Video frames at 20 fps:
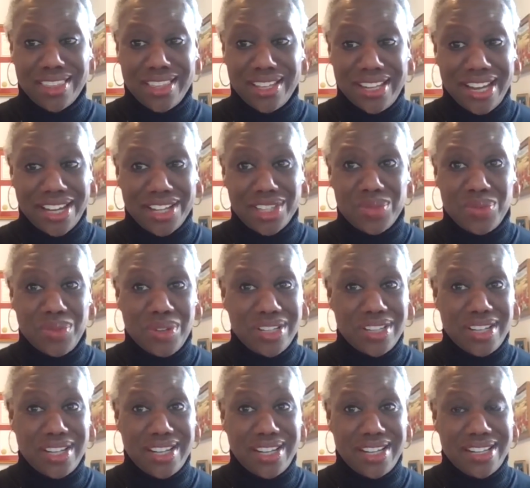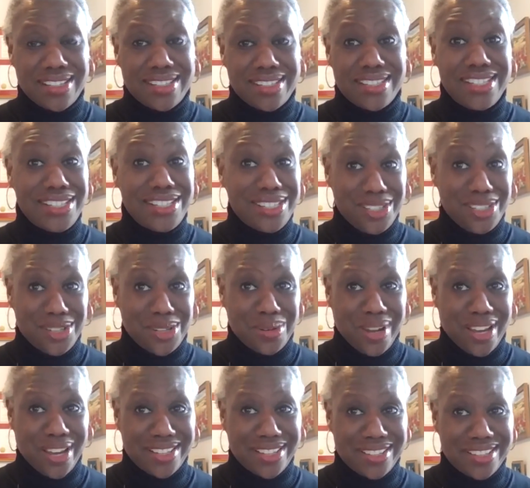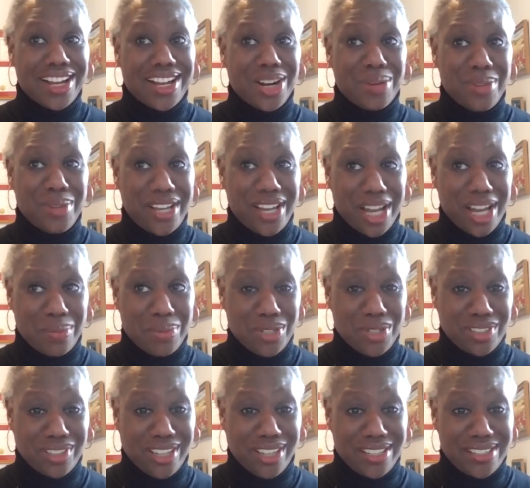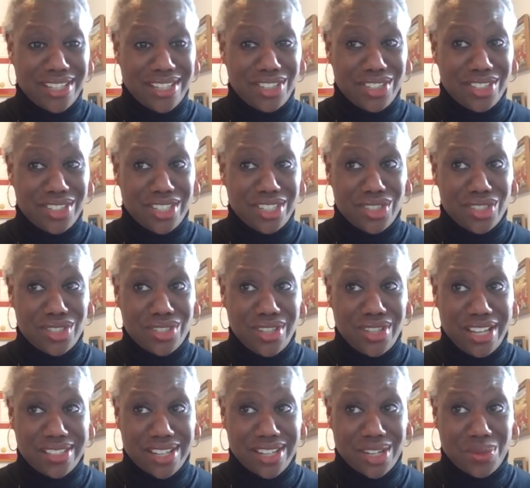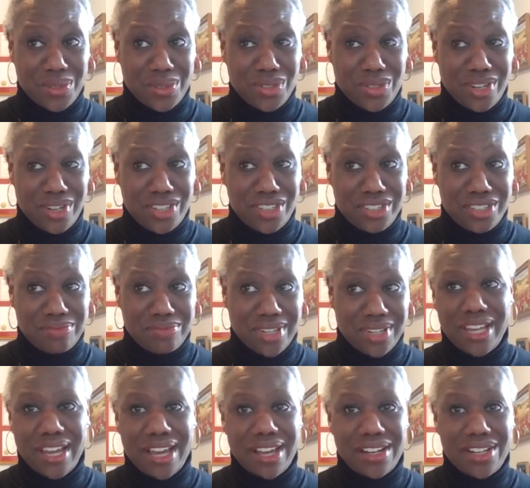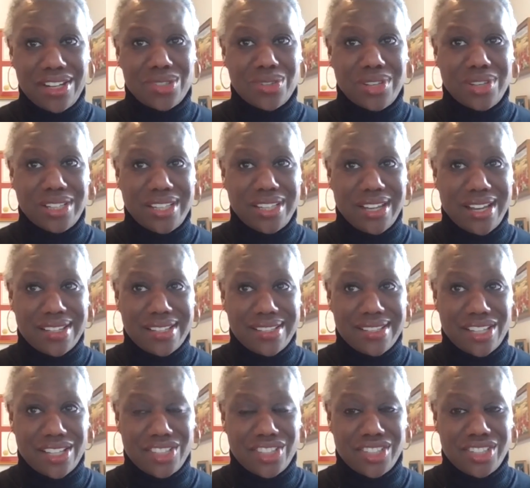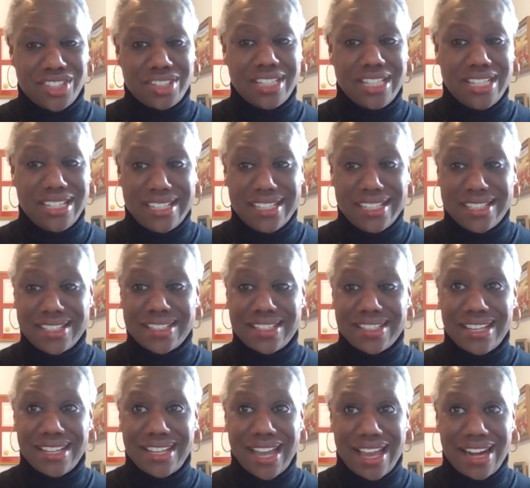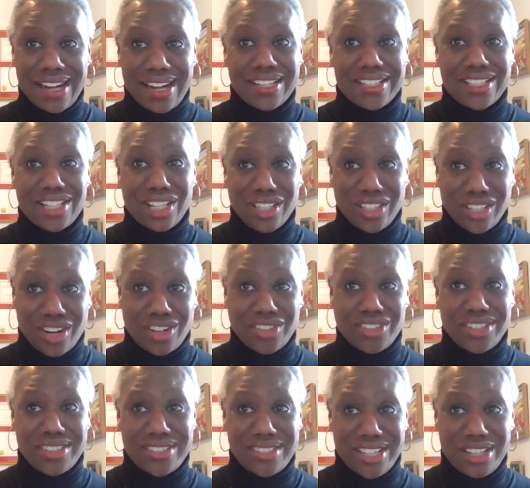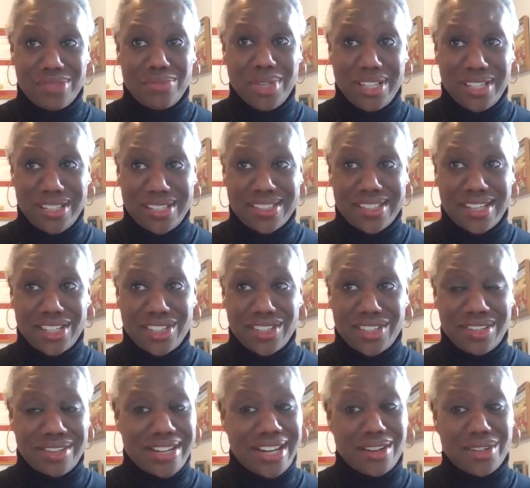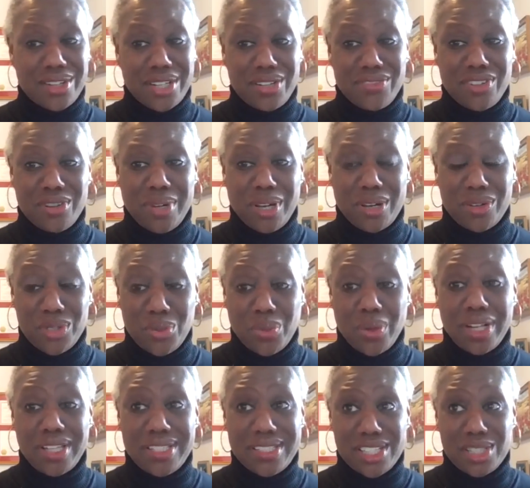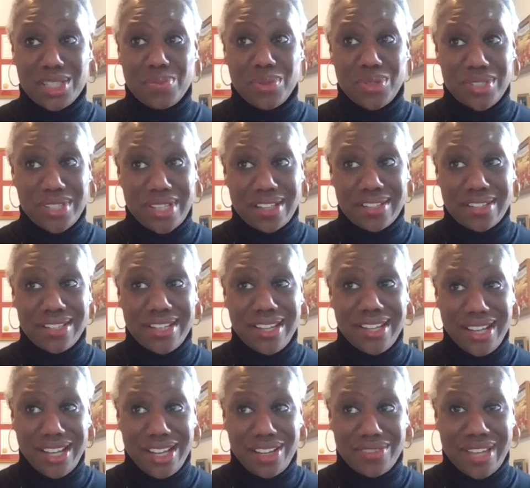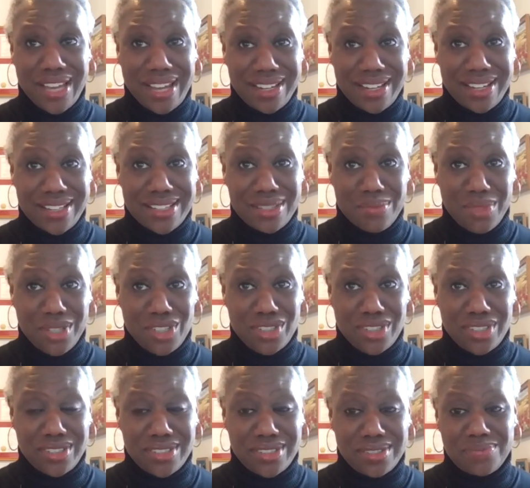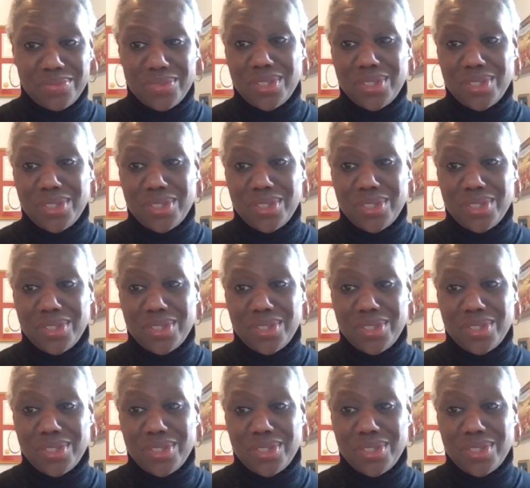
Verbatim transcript: The next one is CCUS, carbon capture, utilization, and sequestration. Canada's oil and gas sector is Canada's largest emitting sector, accounting for about 26% of Canada's emissions.